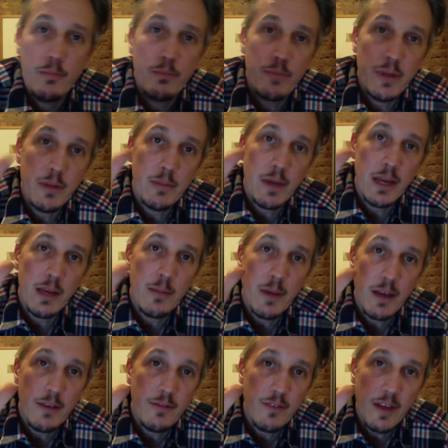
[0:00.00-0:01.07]
Be Mighty,
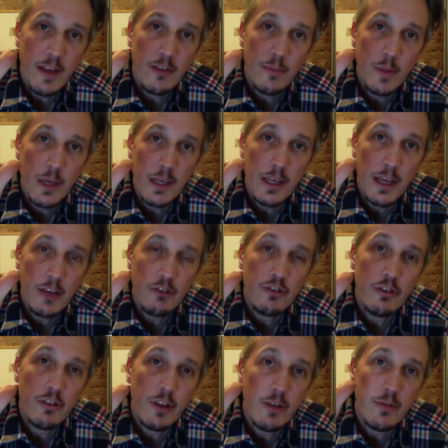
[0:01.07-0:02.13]
Mighty fans, Mighty
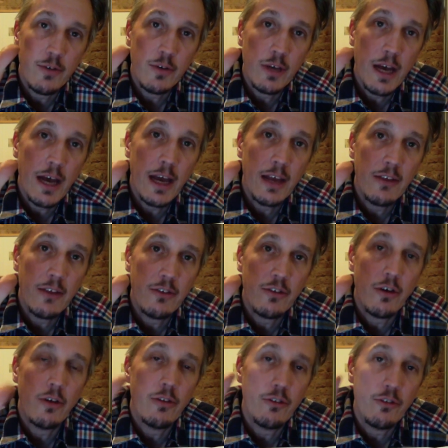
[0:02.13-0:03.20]
Nation. Love you guys.
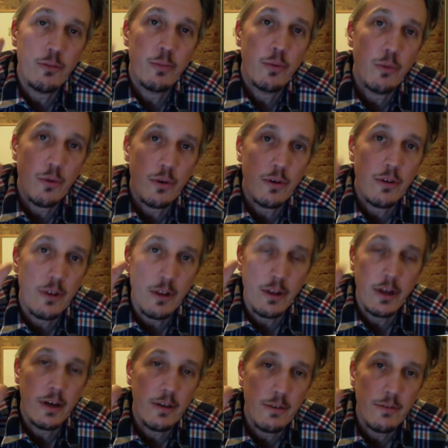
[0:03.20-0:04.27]
All the support, the
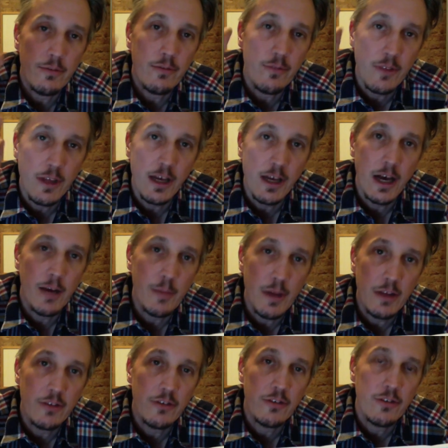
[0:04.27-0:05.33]
love, the
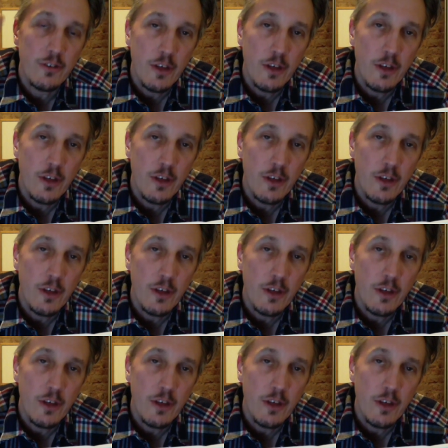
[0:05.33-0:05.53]
comments.